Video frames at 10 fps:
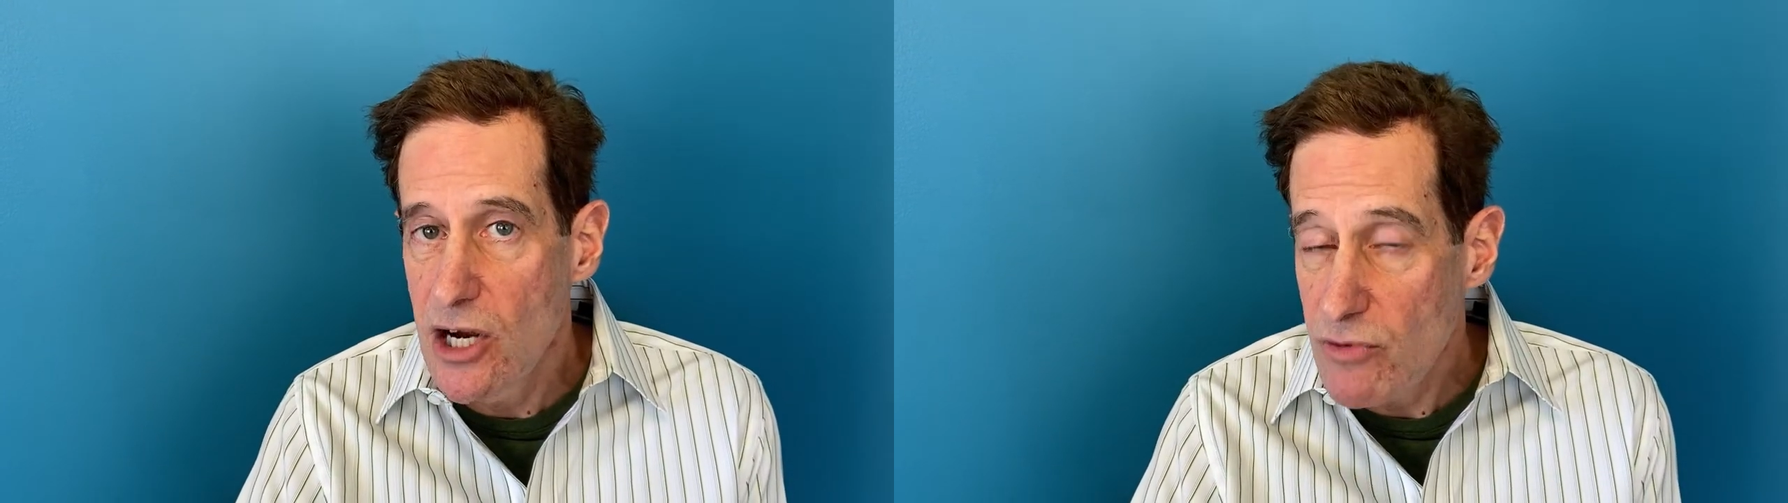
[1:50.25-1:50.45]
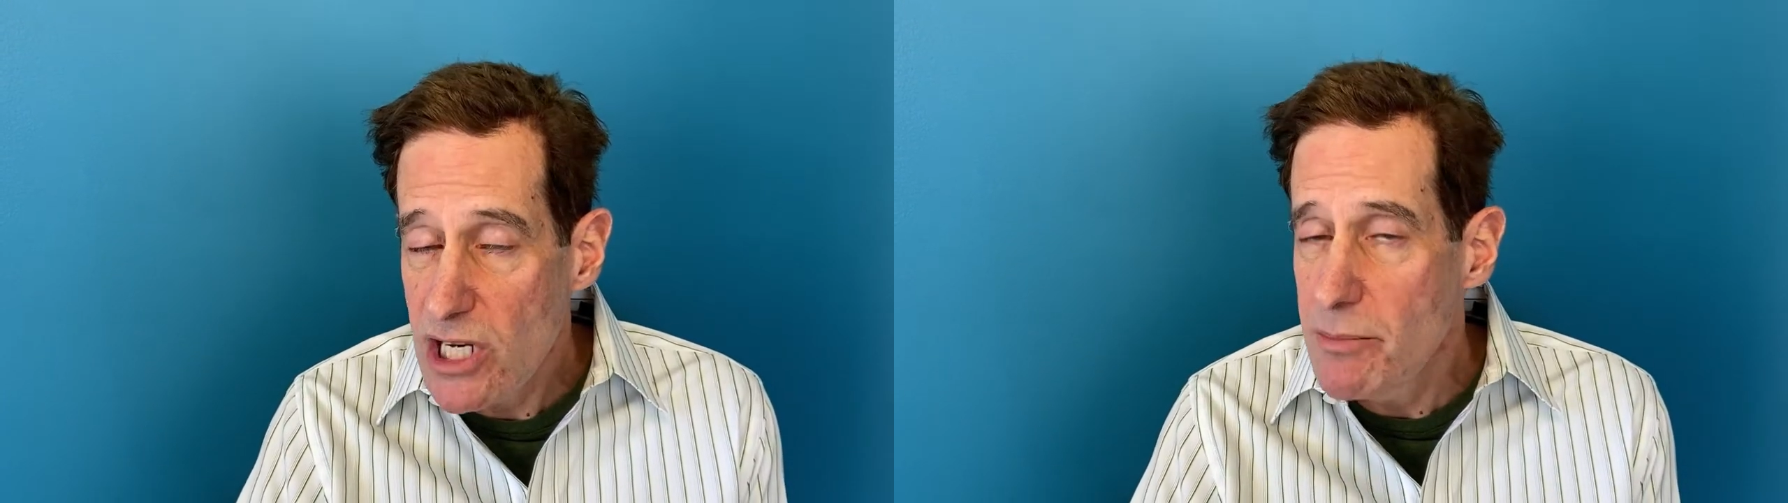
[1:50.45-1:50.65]

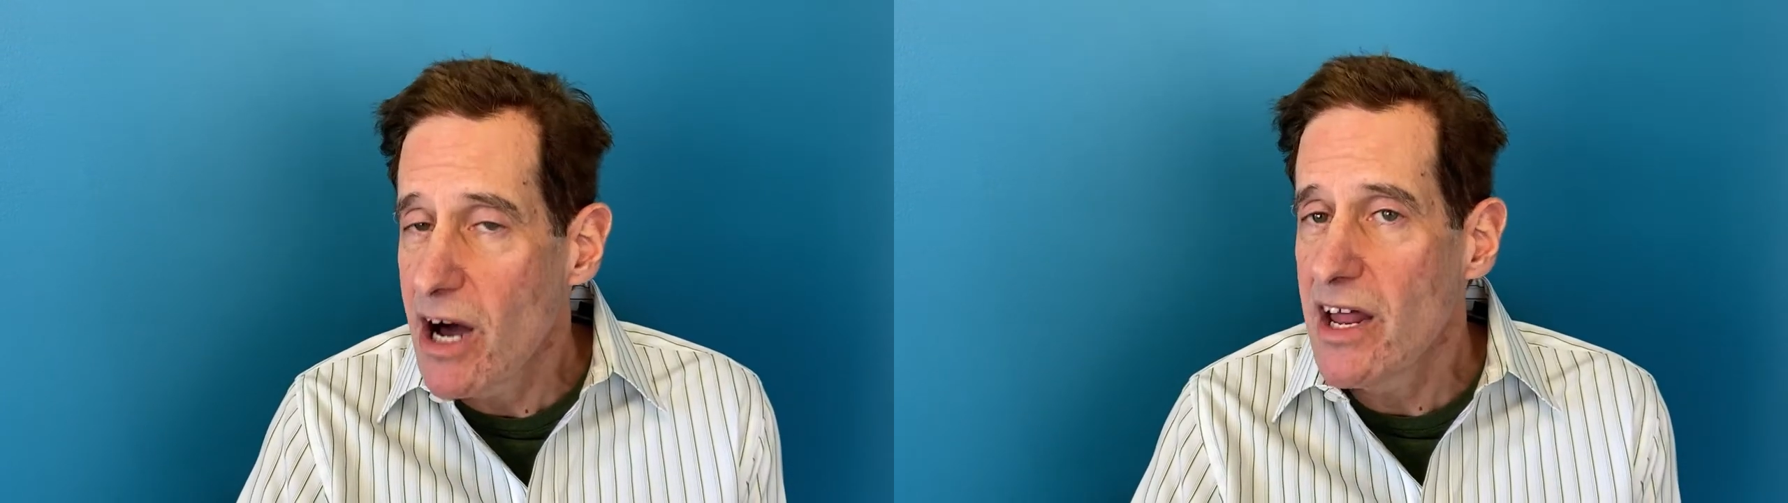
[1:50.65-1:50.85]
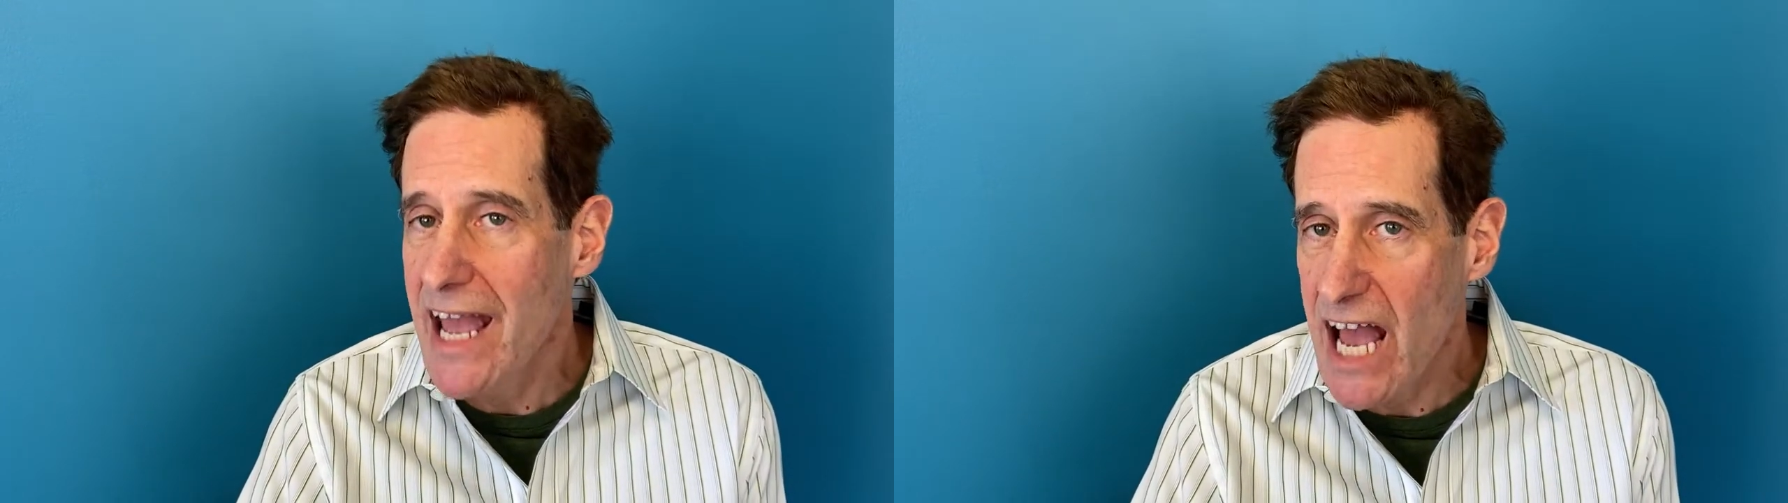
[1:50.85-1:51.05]
really
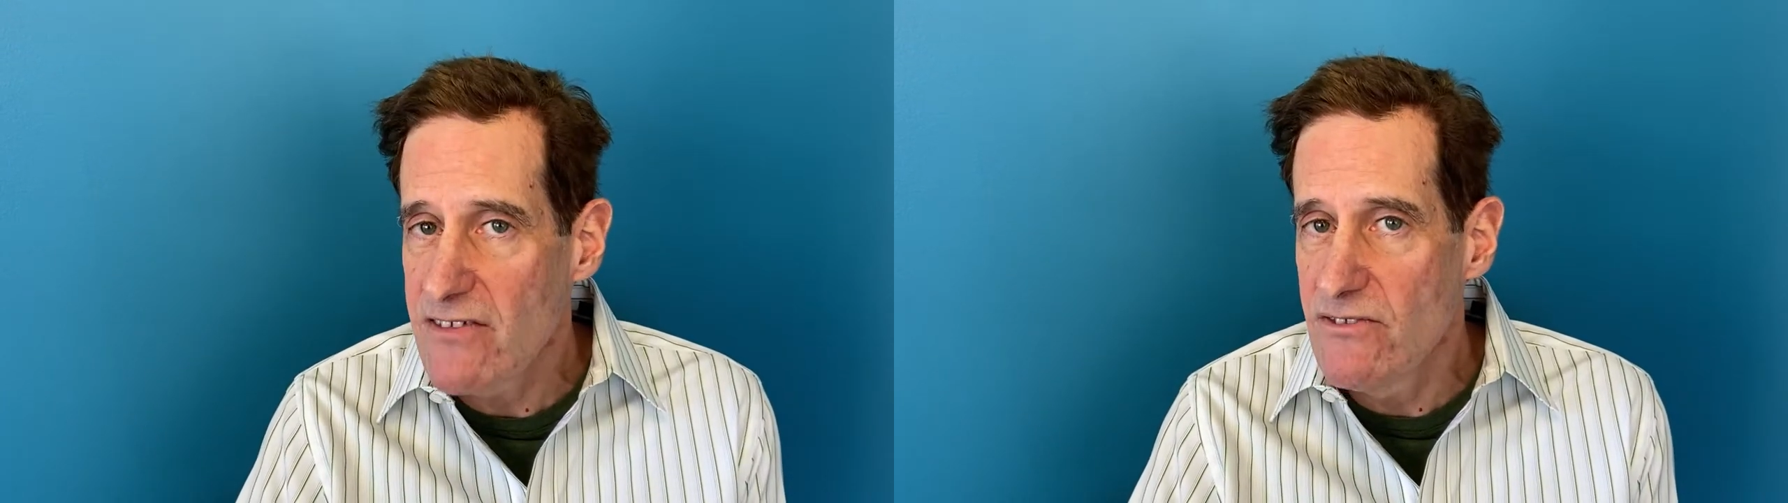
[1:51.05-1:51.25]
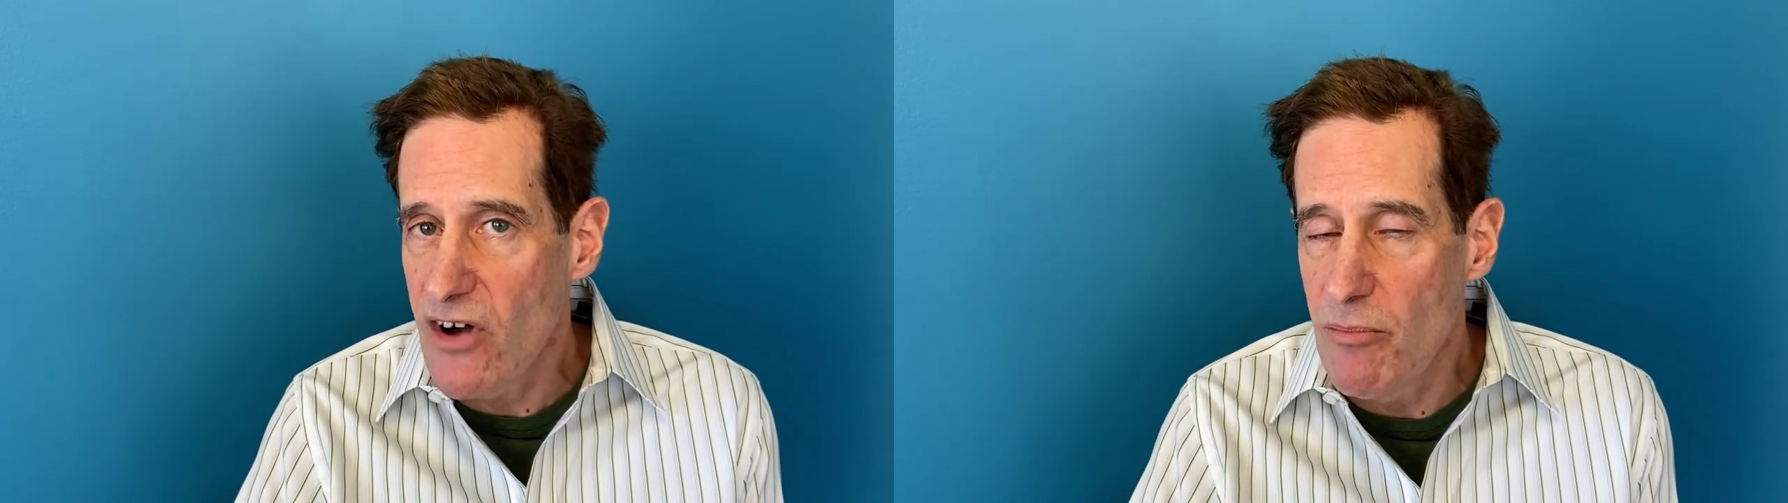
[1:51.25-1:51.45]
about half
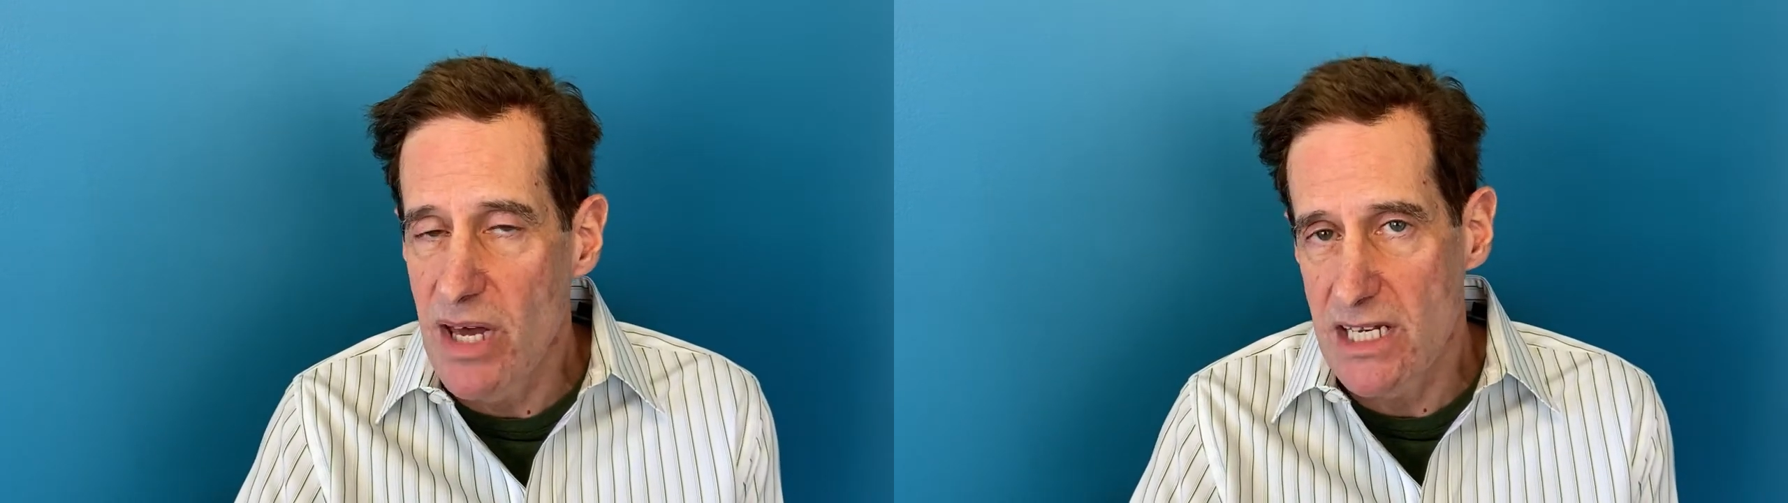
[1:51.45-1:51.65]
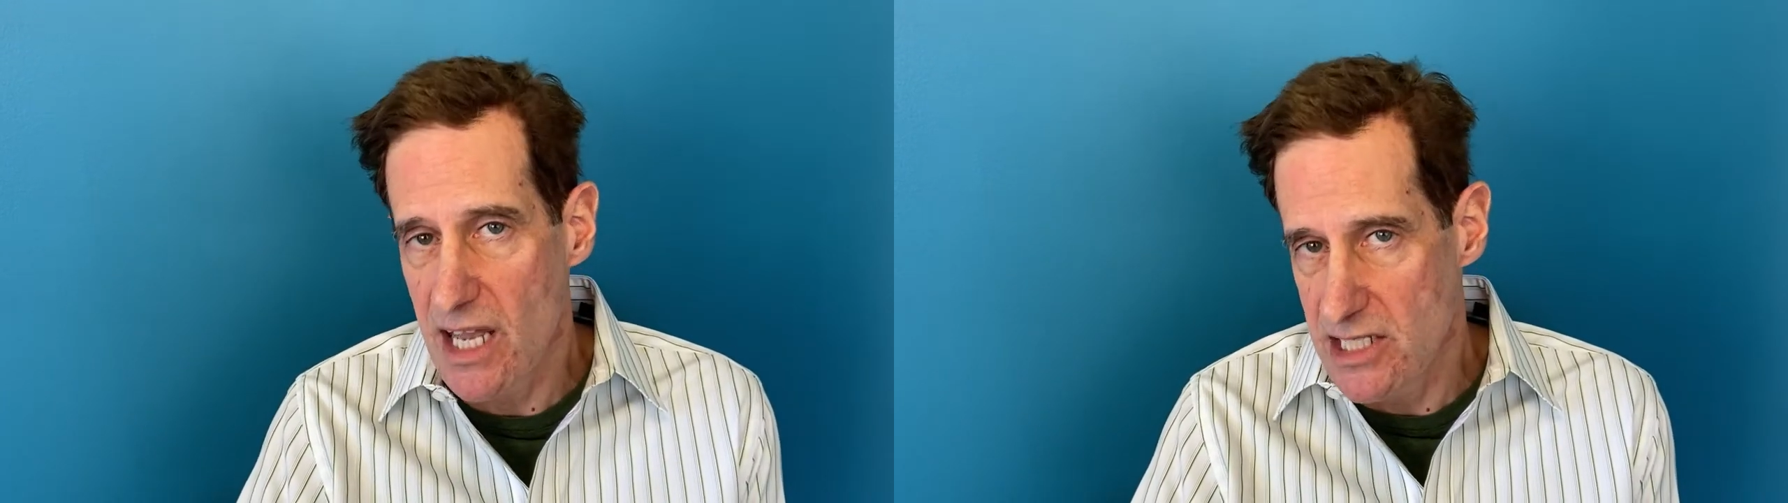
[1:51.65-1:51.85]
of all
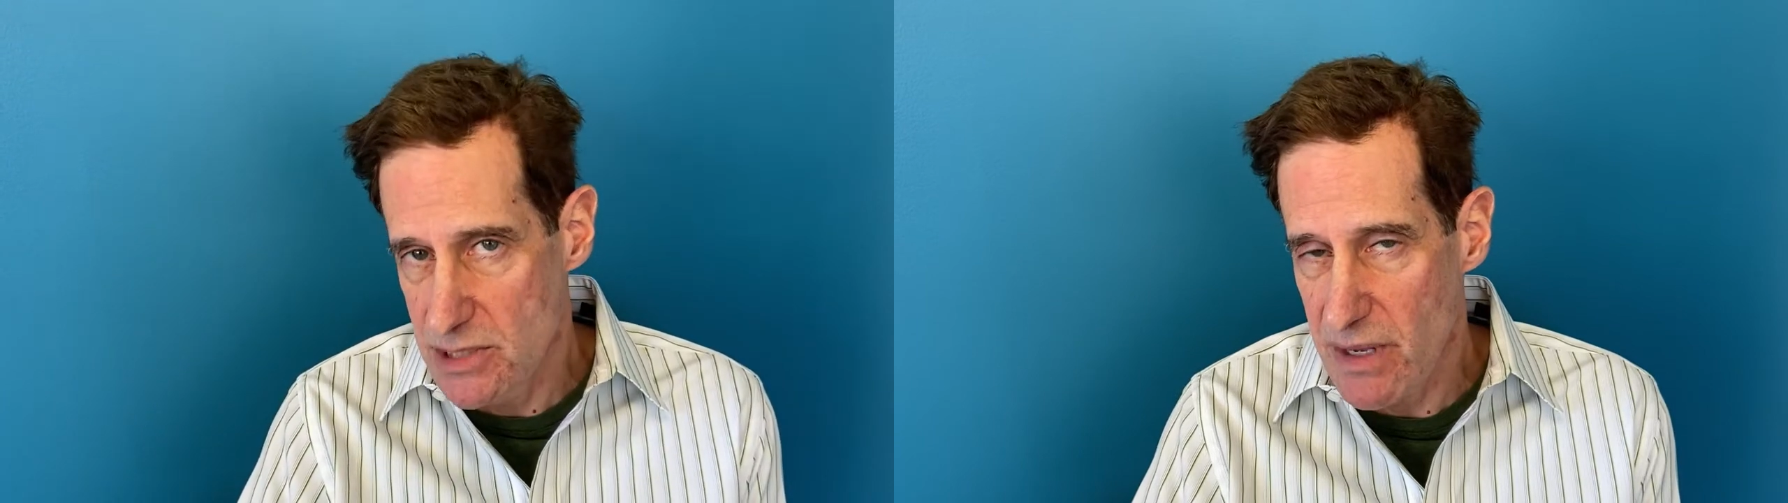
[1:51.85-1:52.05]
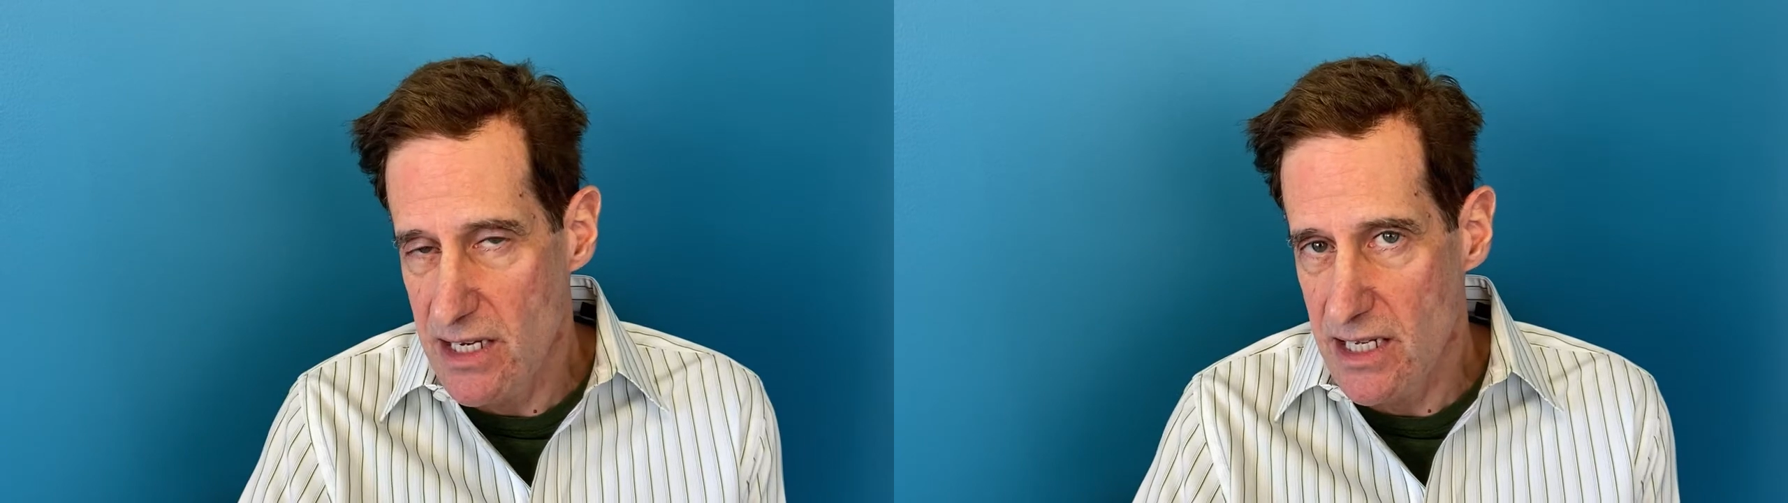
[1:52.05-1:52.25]
Medicaid
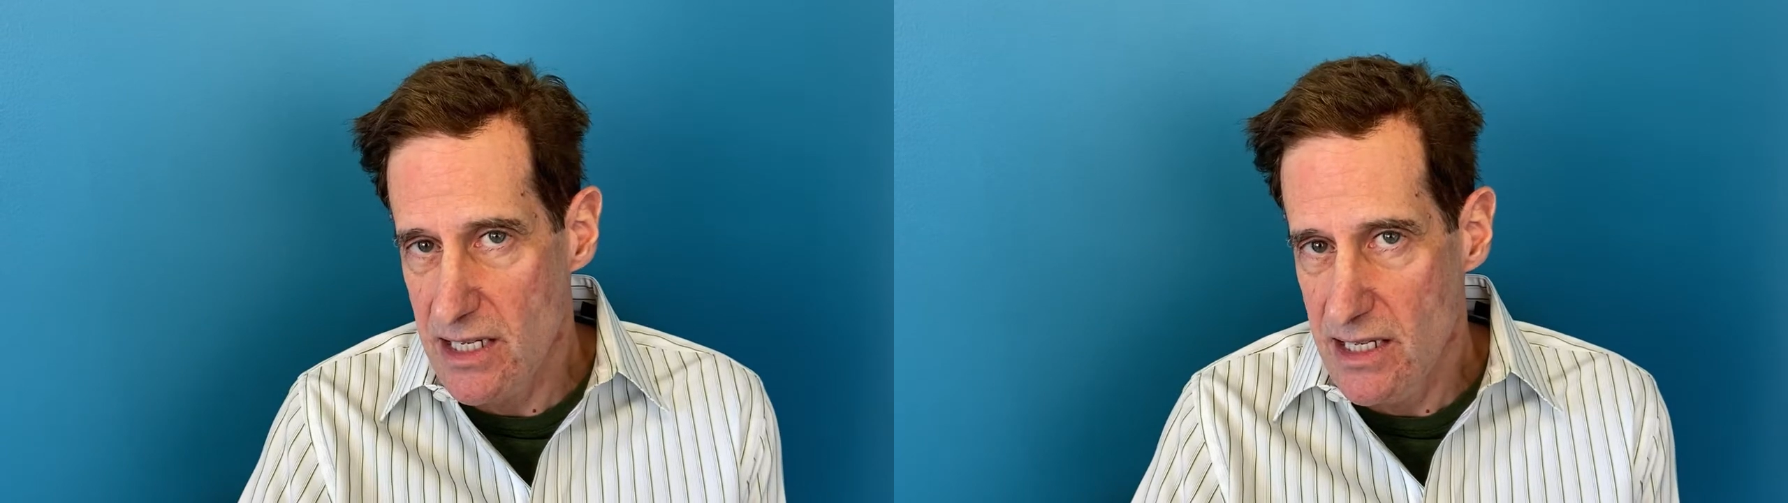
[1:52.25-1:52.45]
spending.